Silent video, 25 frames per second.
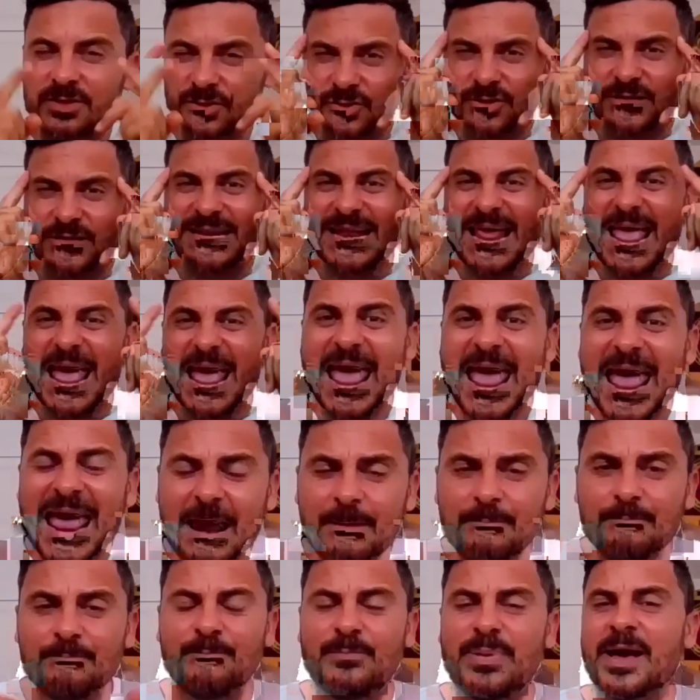that you can
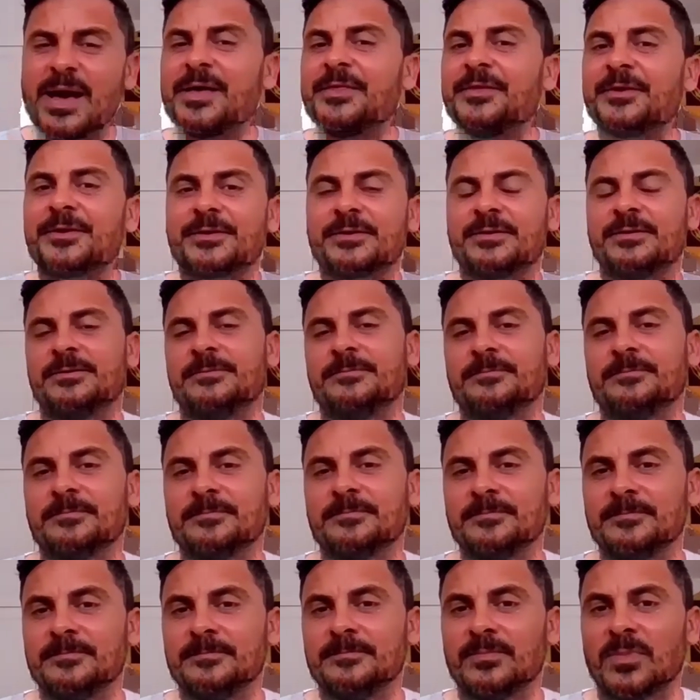aim better
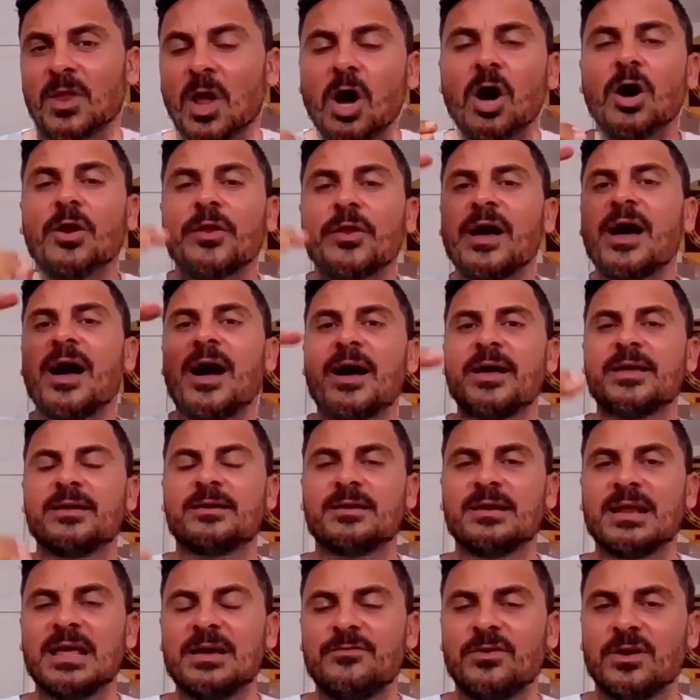on a
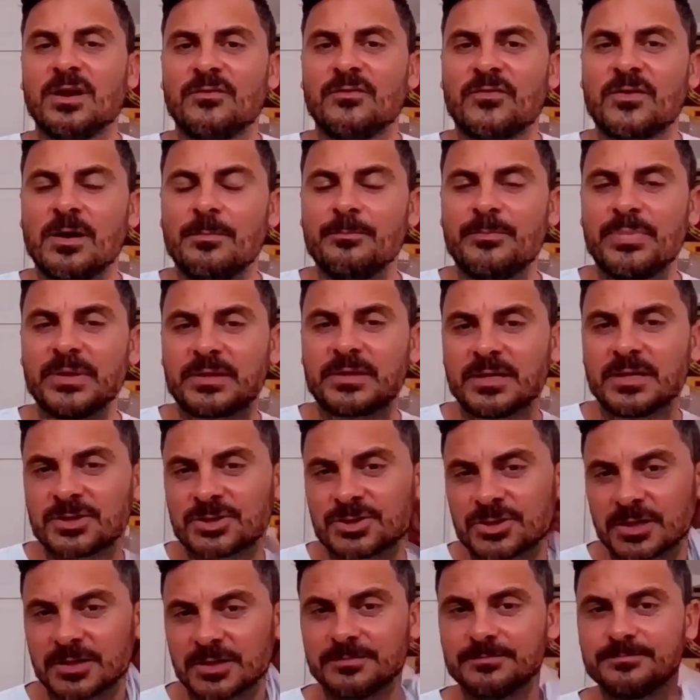higher level of
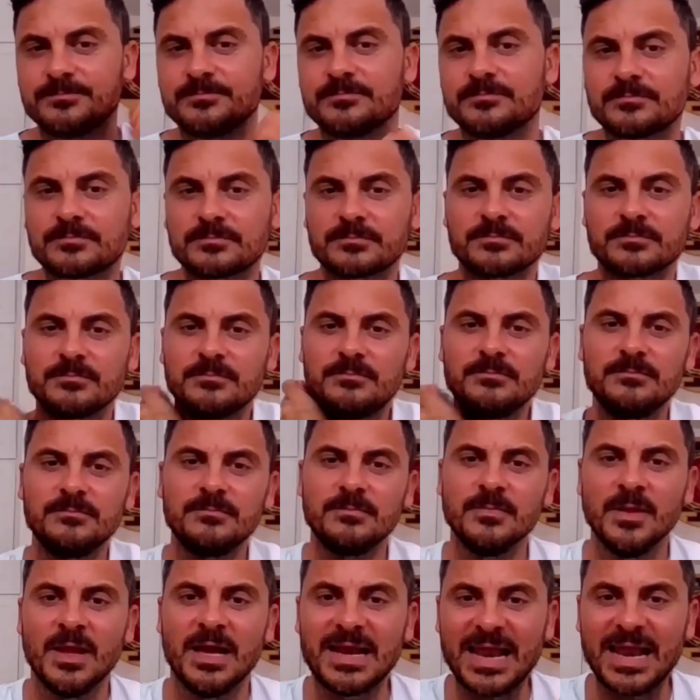competition.
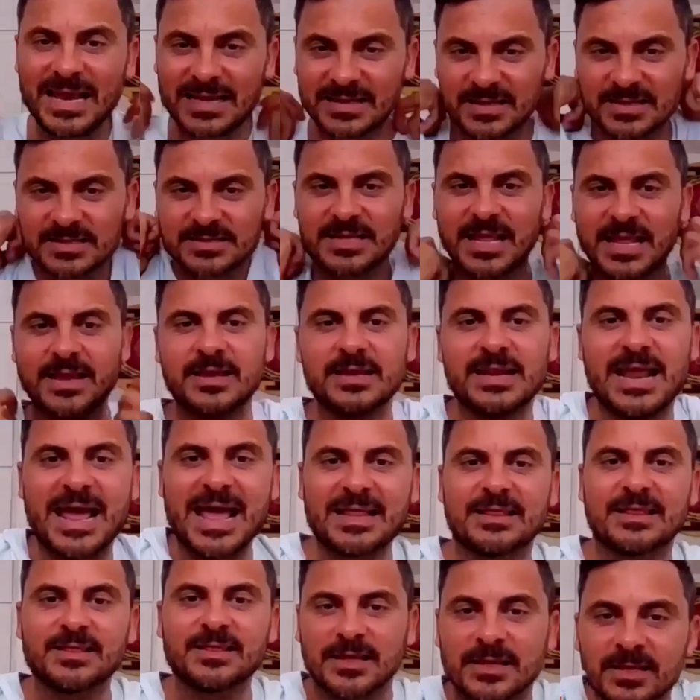I like this, like an
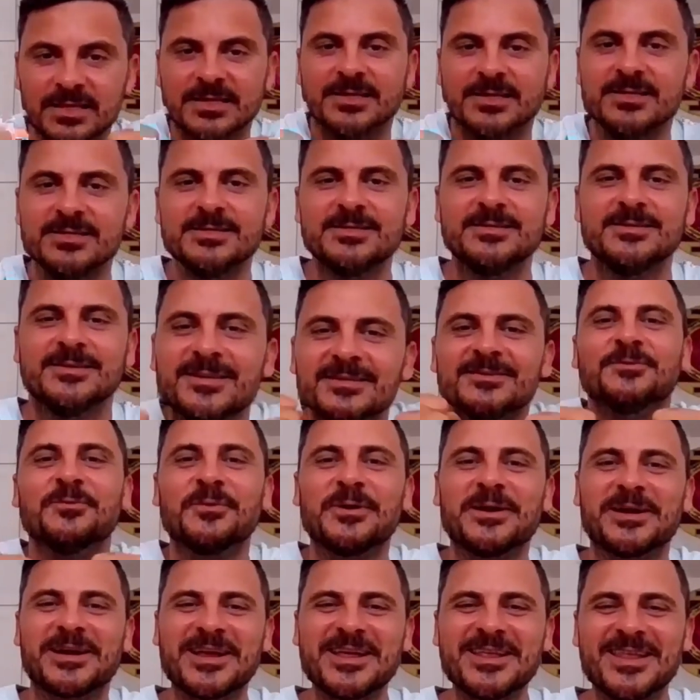athlete.
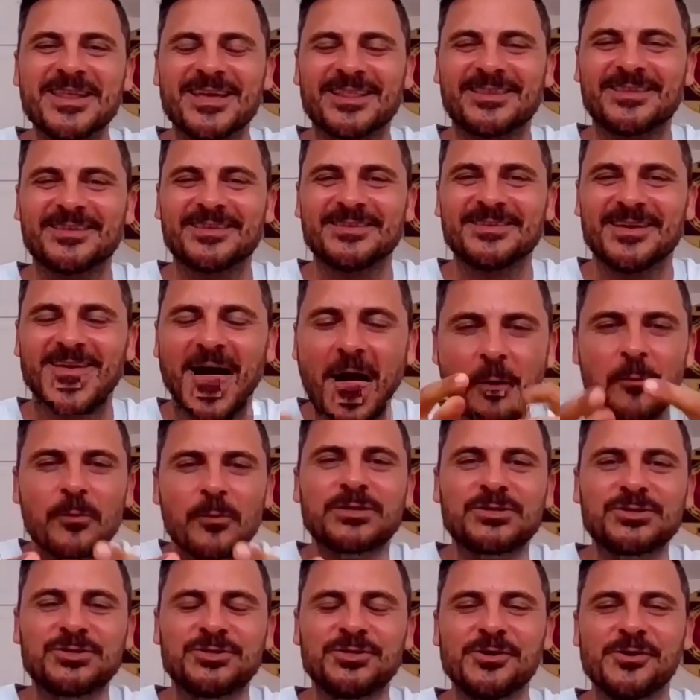We're in it. I'm
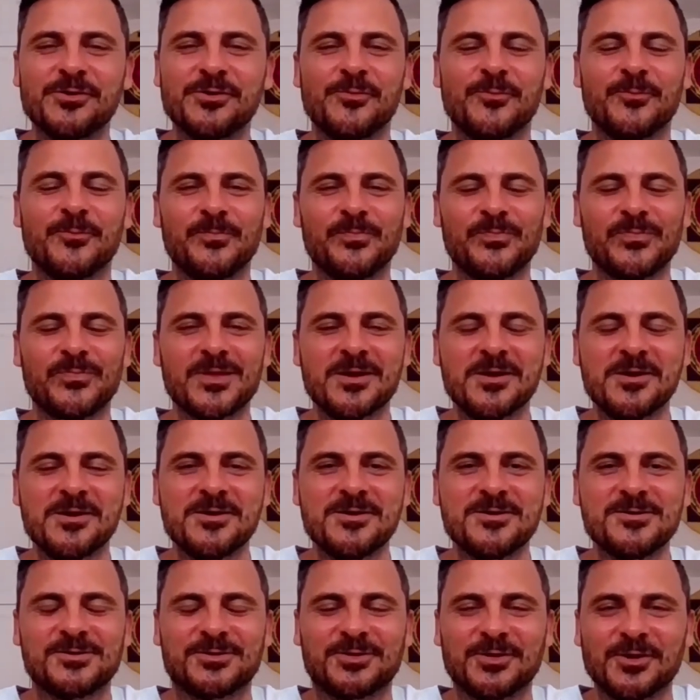with you.
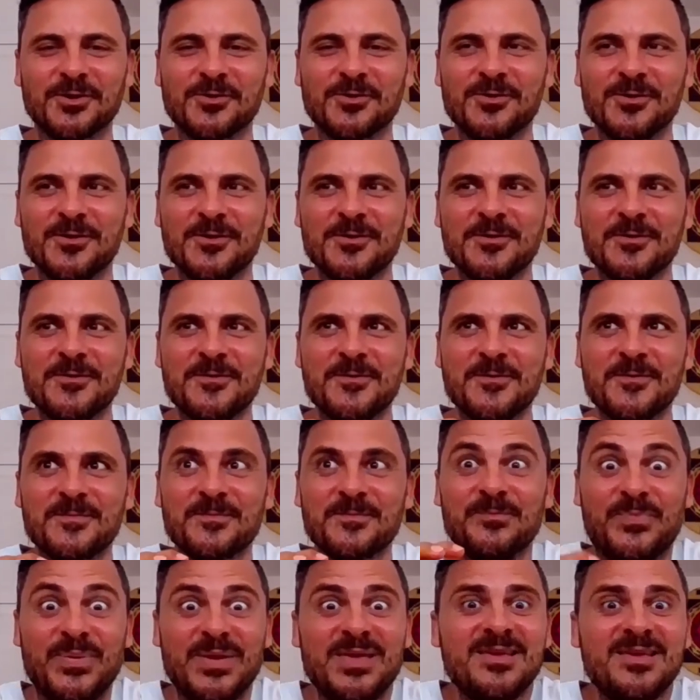So
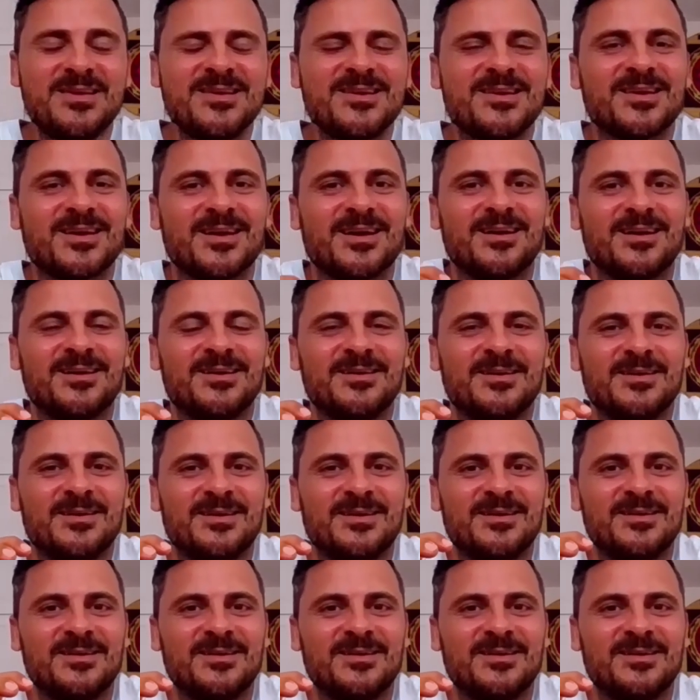being a